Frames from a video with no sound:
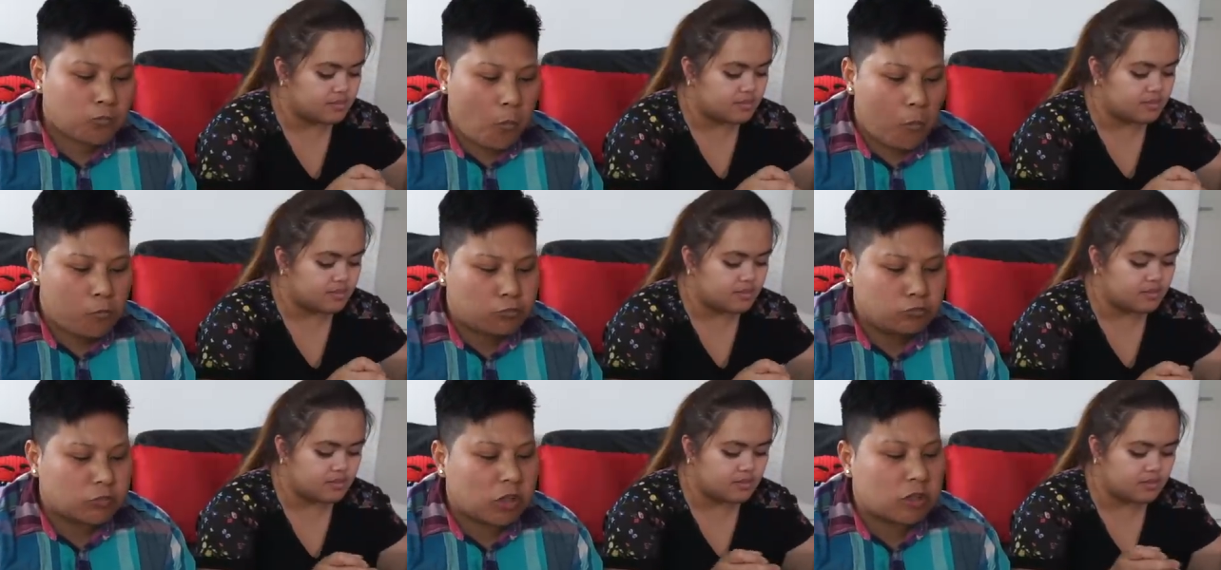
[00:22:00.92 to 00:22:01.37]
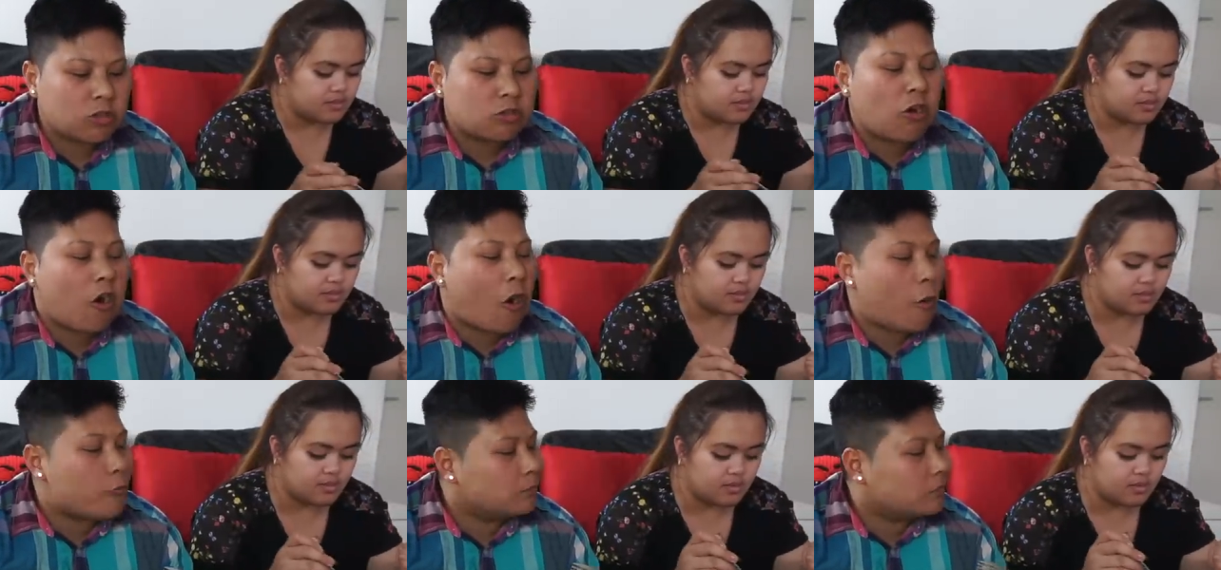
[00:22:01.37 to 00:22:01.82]
Speaker 1: Mmm, that's
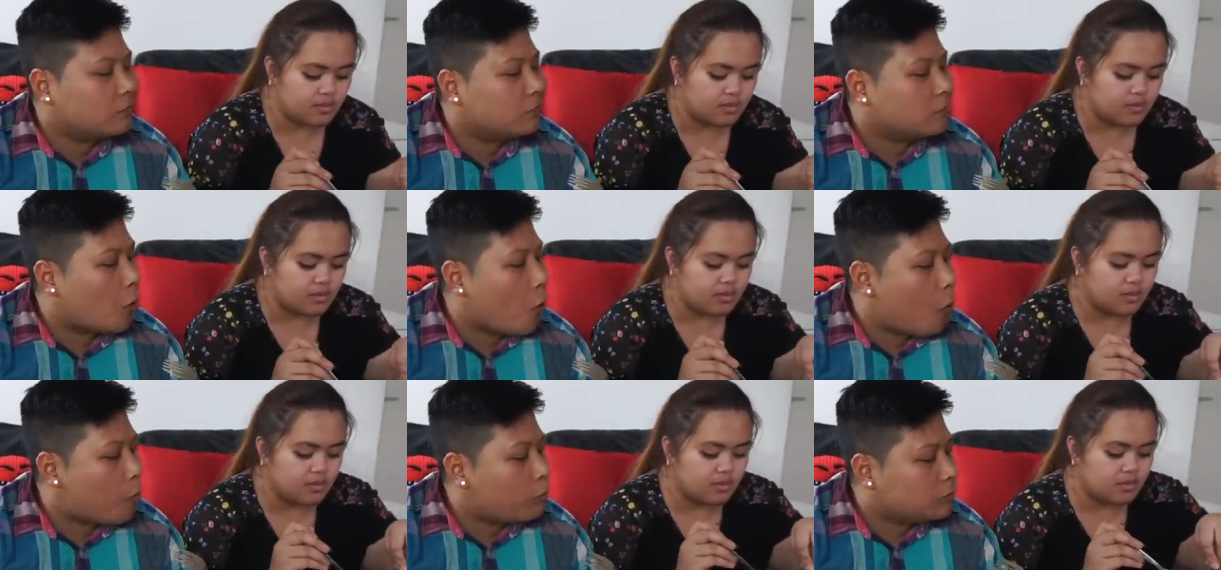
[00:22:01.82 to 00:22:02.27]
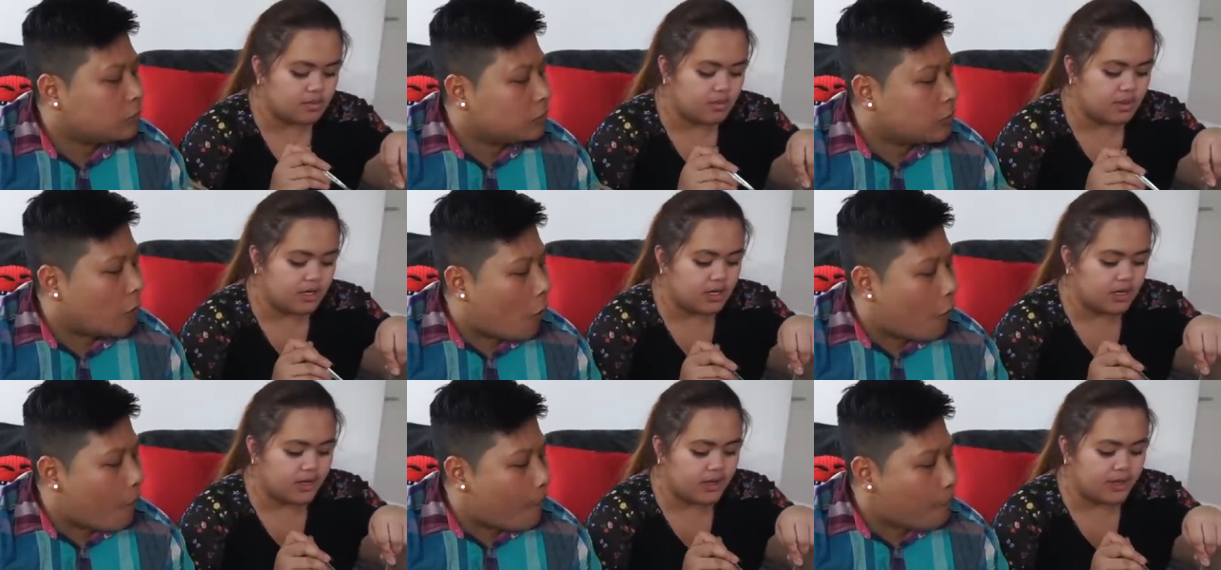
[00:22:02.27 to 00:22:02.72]
hot.
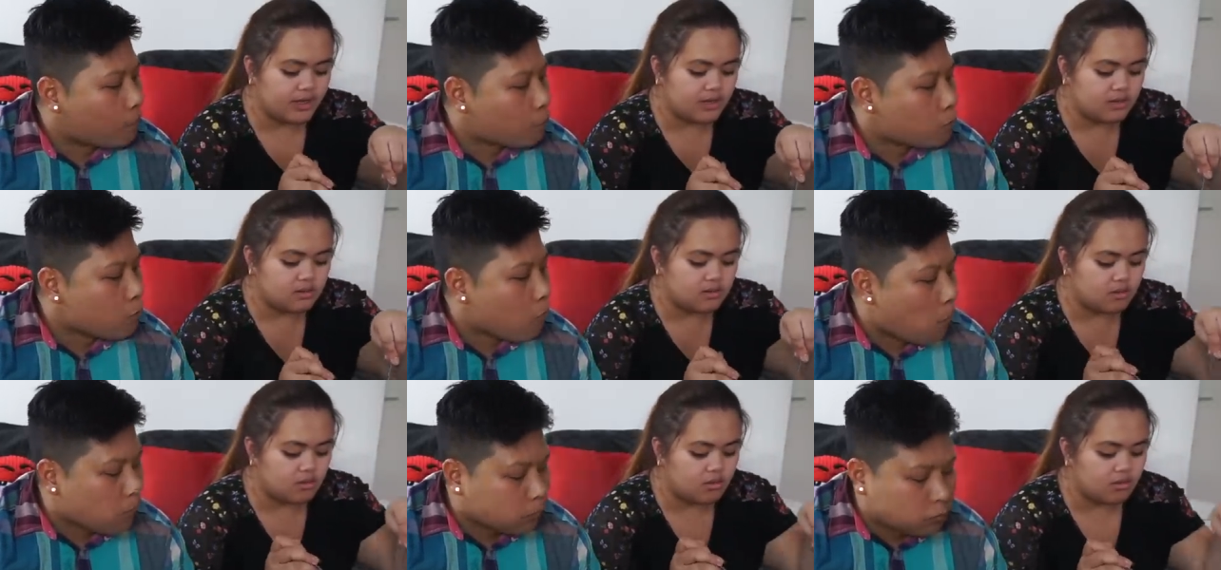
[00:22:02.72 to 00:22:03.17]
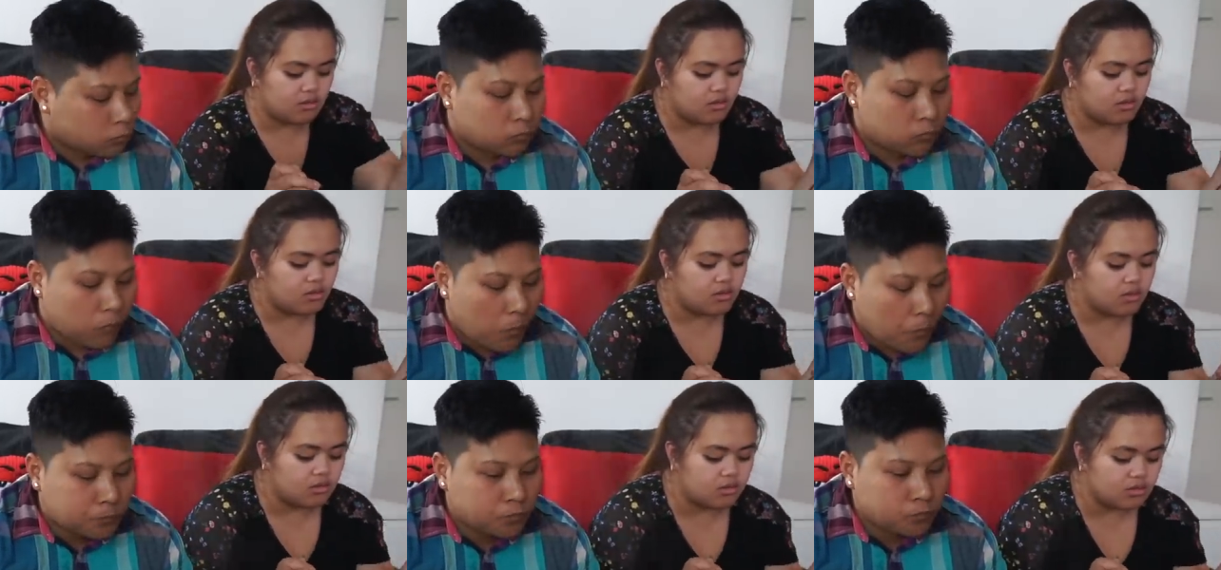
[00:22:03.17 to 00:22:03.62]
In it?
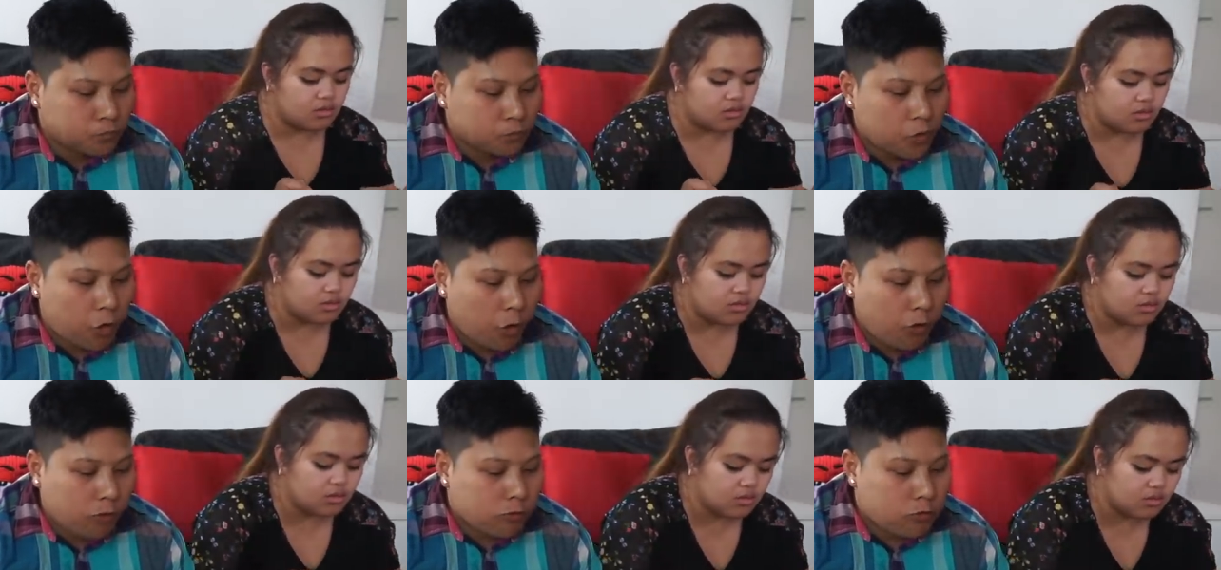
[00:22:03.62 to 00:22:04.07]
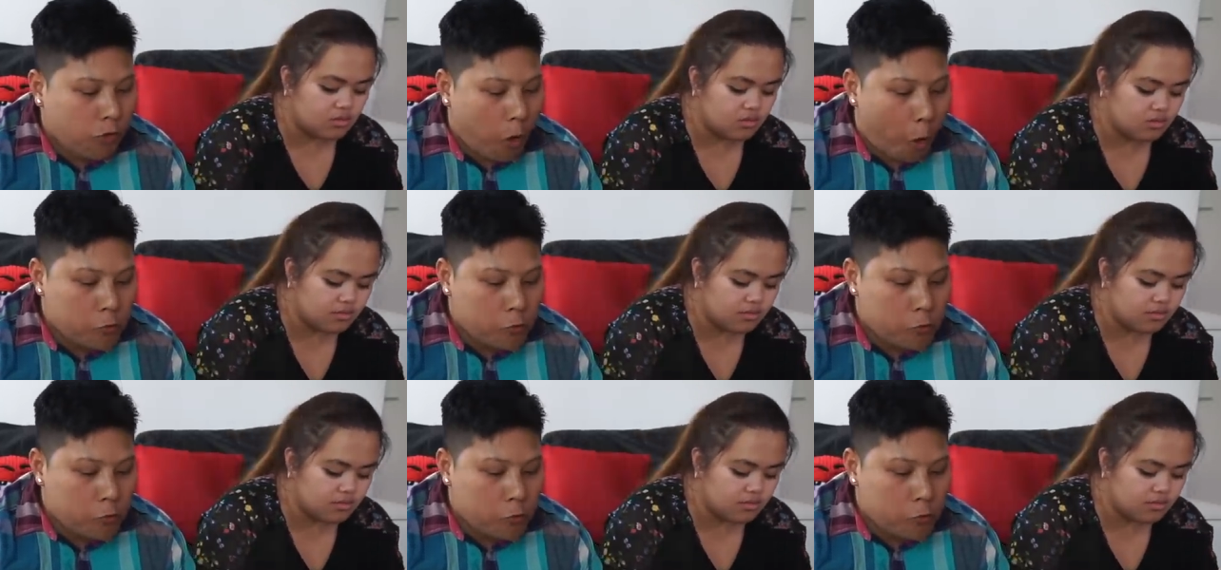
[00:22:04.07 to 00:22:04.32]
Oh no.